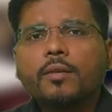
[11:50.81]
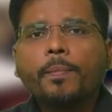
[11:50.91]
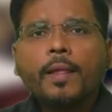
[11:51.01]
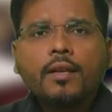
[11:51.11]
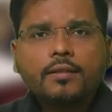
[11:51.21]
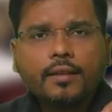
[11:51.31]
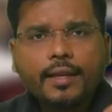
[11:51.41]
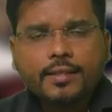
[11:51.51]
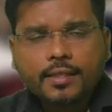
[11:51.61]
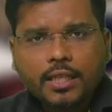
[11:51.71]
So
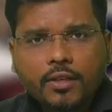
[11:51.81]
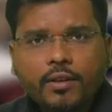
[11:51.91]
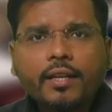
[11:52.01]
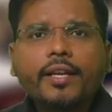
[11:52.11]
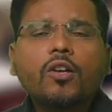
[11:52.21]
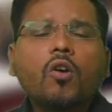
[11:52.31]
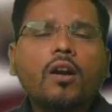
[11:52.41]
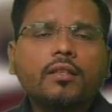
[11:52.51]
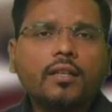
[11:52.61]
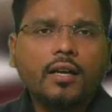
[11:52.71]
lessee will record
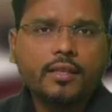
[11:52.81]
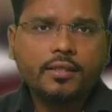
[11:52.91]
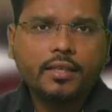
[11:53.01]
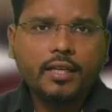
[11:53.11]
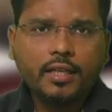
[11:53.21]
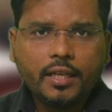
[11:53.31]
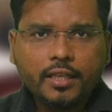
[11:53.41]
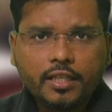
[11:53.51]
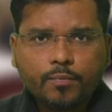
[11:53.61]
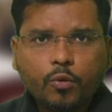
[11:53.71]
the asset in his
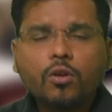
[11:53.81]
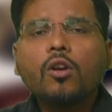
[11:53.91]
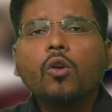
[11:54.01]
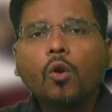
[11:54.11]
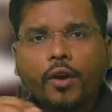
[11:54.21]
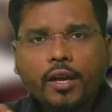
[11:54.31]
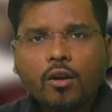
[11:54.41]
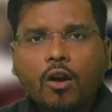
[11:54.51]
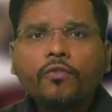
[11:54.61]
book lower of